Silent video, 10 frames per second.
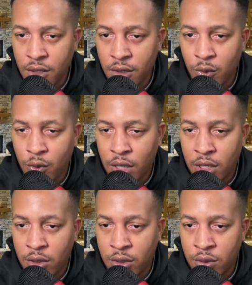
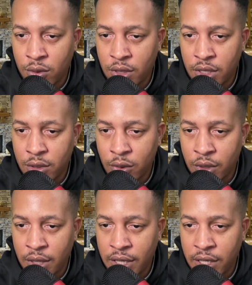Gualo is going
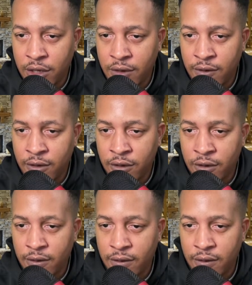giddy over.
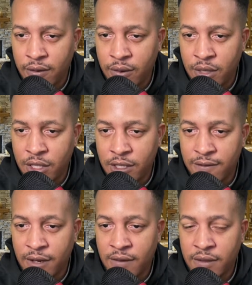What is this?
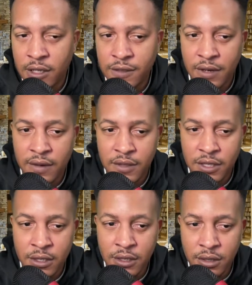5 times 5
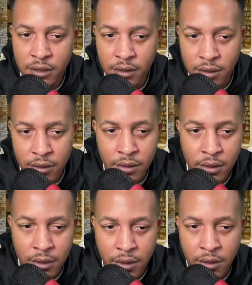assists.
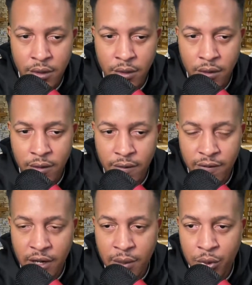
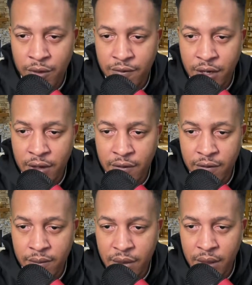5.5.
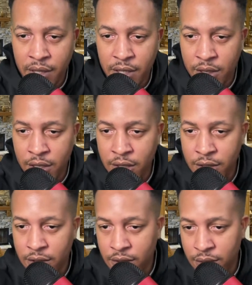Maybe that's what it
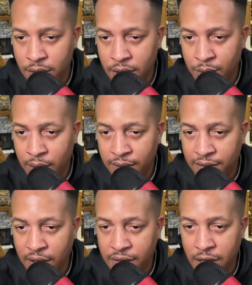is. Yeah, probably
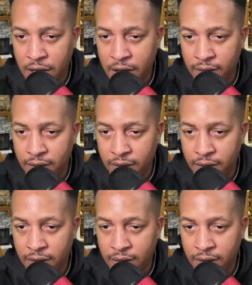5.5.